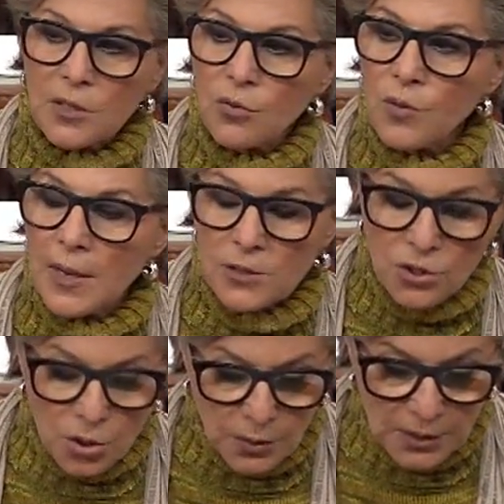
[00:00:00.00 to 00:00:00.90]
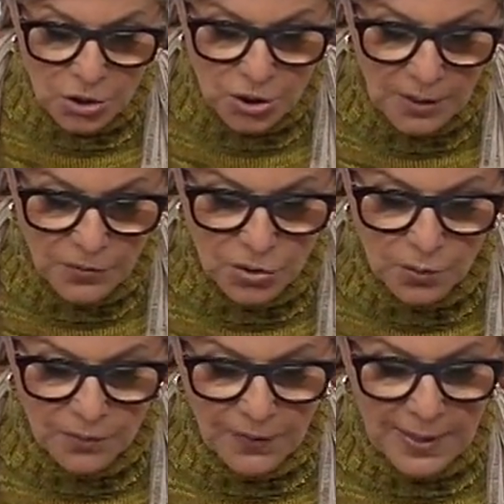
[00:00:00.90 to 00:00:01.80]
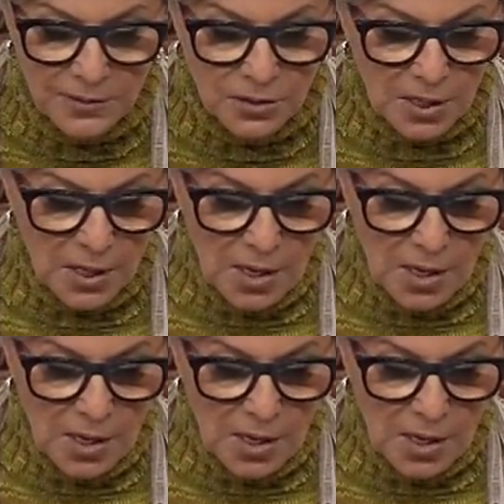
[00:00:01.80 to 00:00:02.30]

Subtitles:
It creates new initiatives to advance